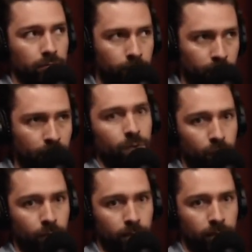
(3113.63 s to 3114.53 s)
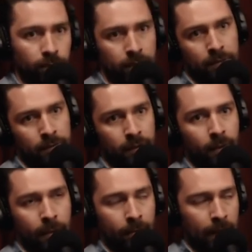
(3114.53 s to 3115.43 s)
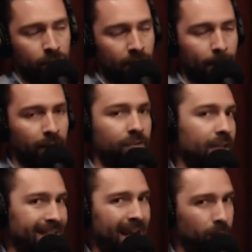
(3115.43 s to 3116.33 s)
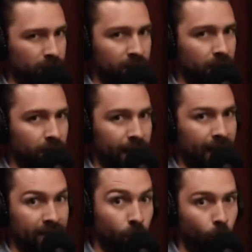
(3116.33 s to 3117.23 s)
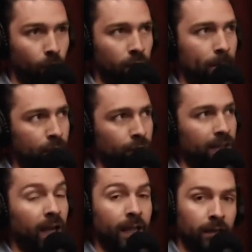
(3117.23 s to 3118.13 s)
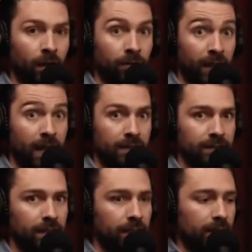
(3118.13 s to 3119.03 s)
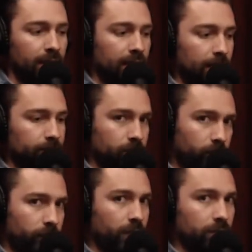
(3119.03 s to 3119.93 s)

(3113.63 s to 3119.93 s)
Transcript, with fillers: YouTube. You know, I'm, I'm trying to build things outside of that. I don't want to be reliant on that. Yeah, you, the I